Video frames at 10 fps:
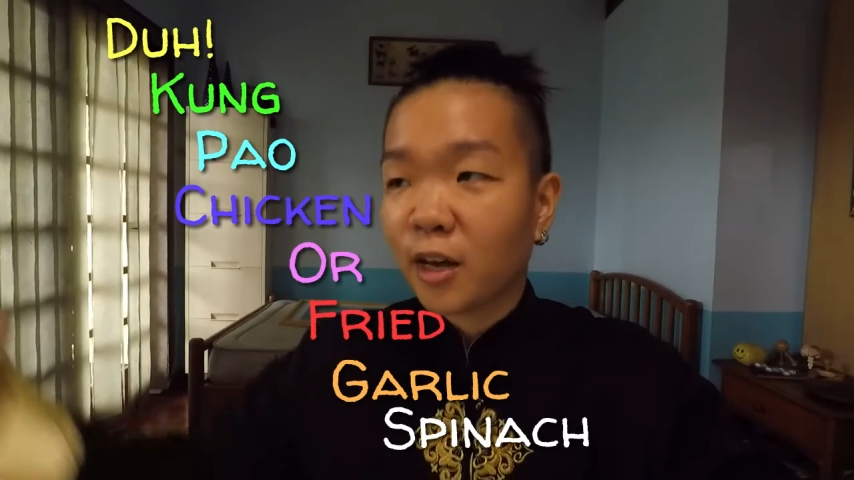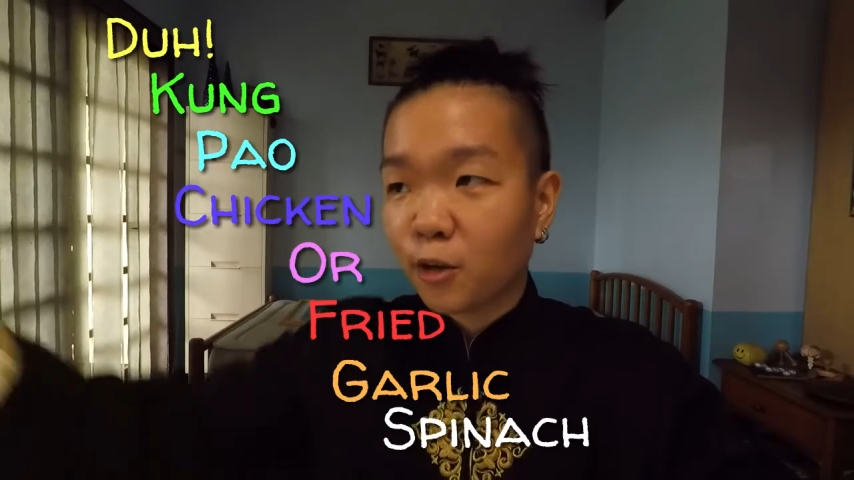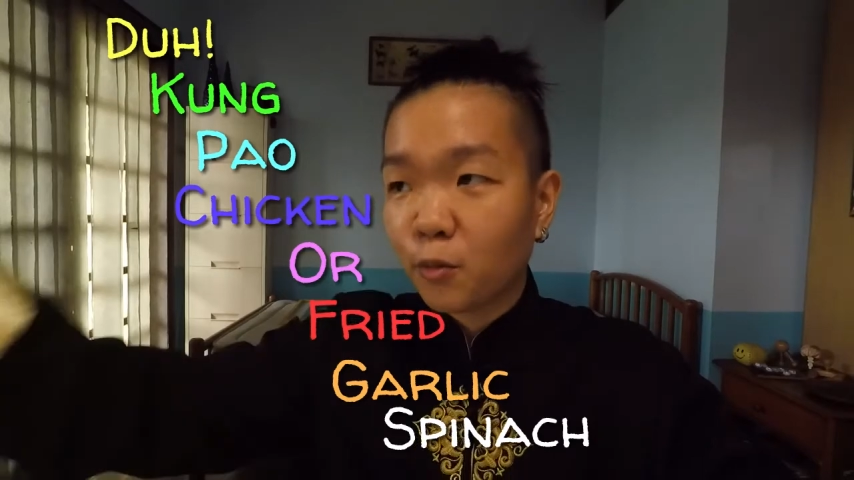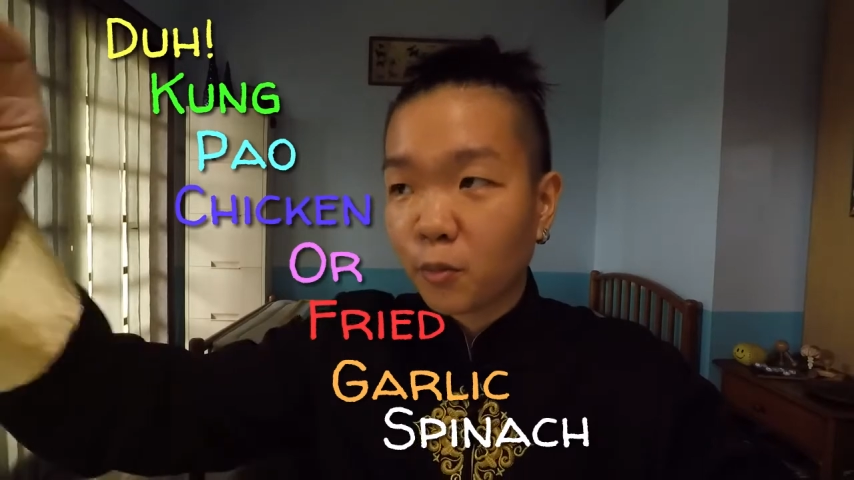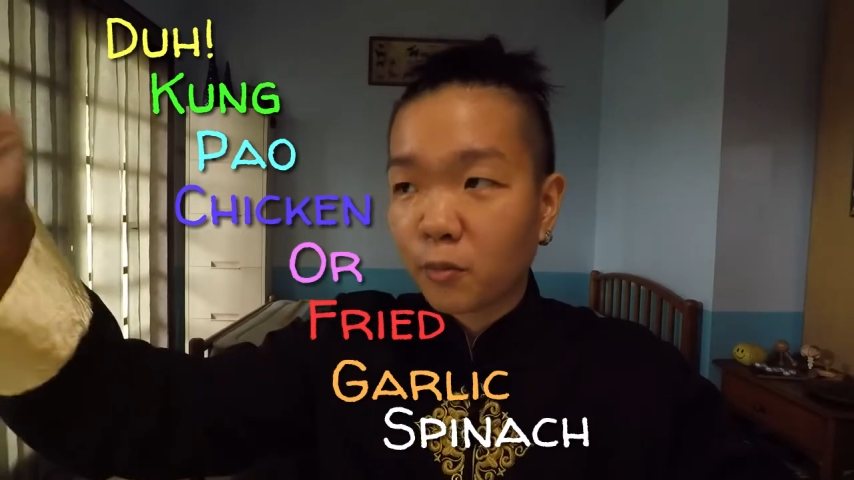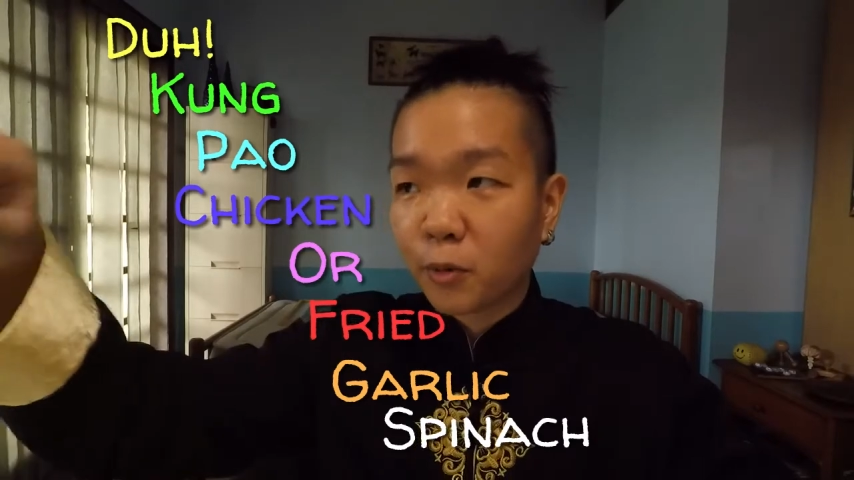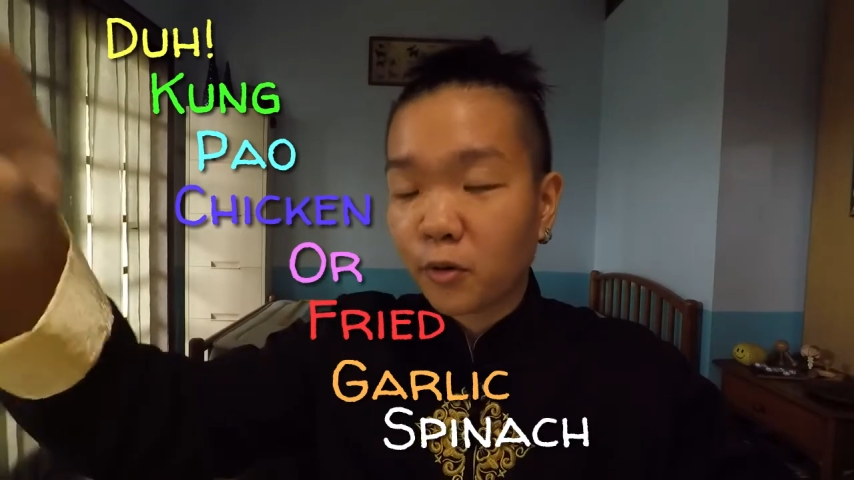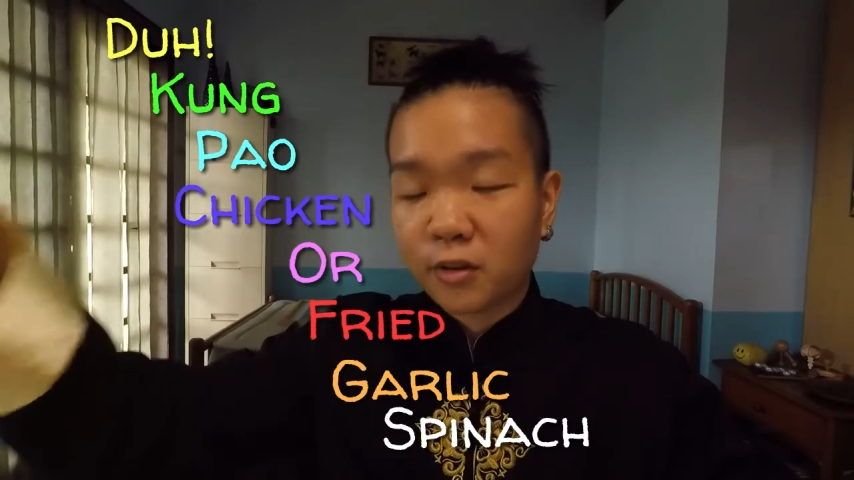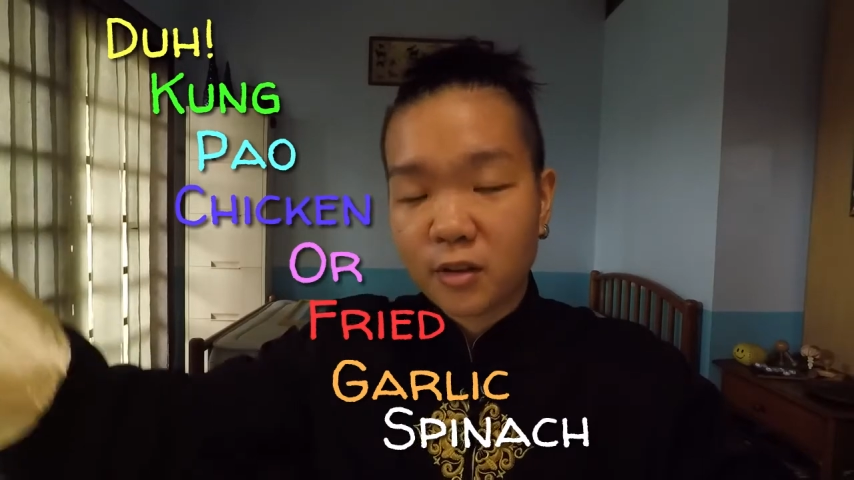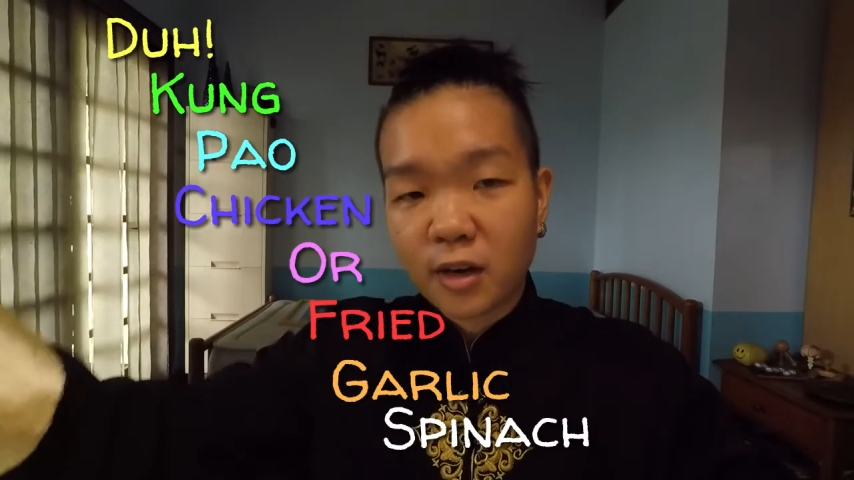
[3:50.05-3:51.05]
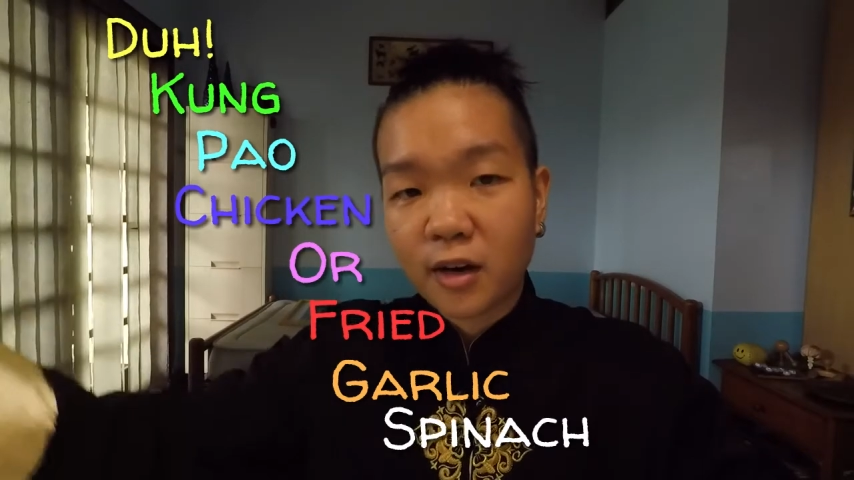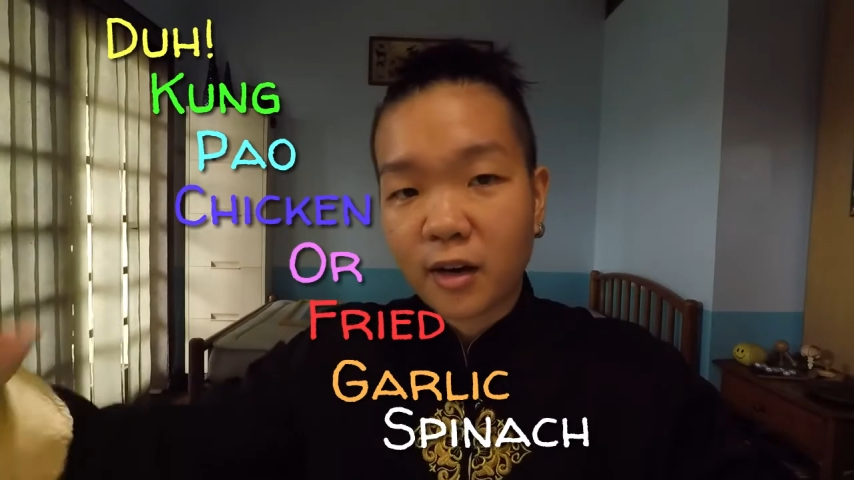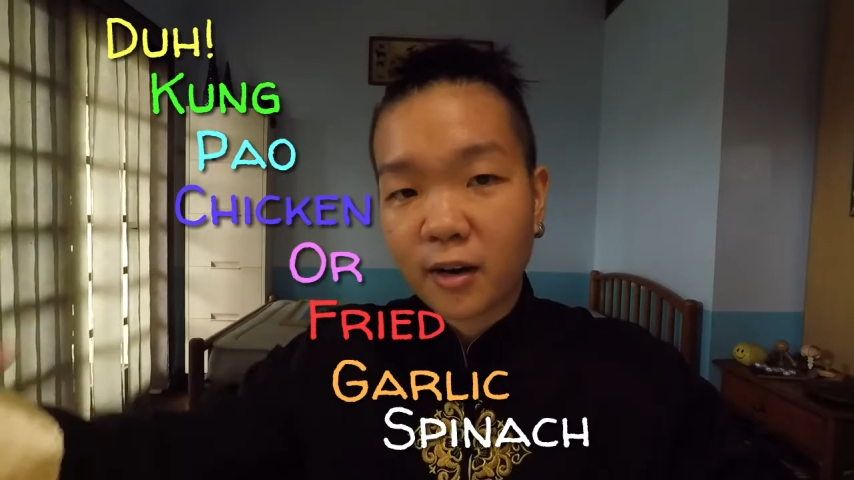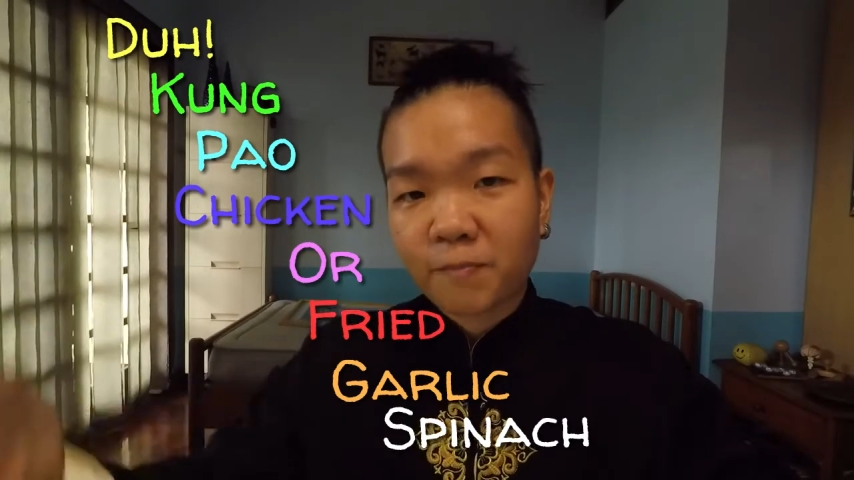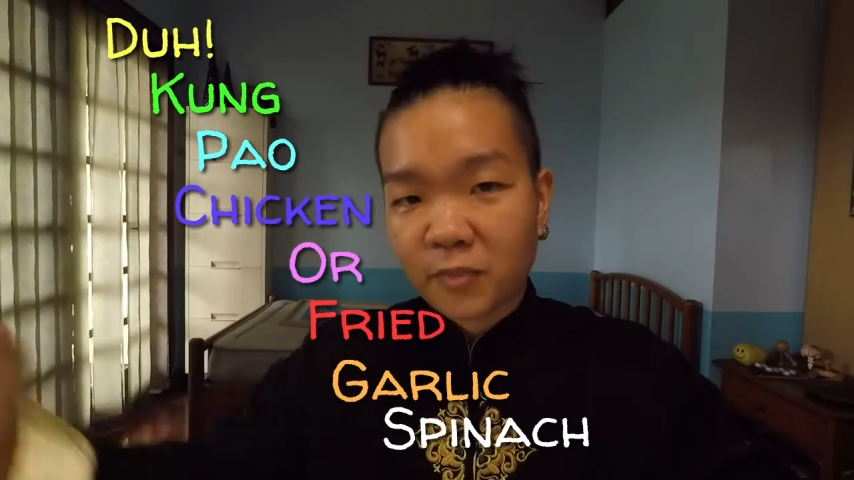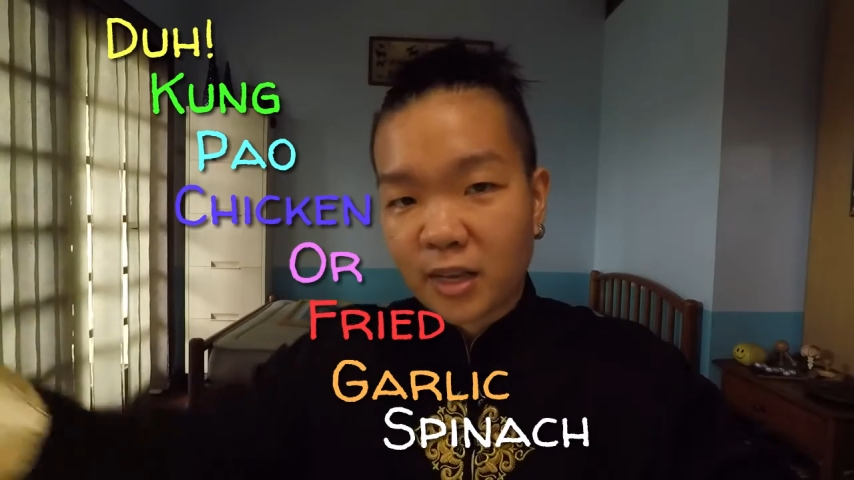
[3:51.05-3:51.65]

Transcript: You put "da,"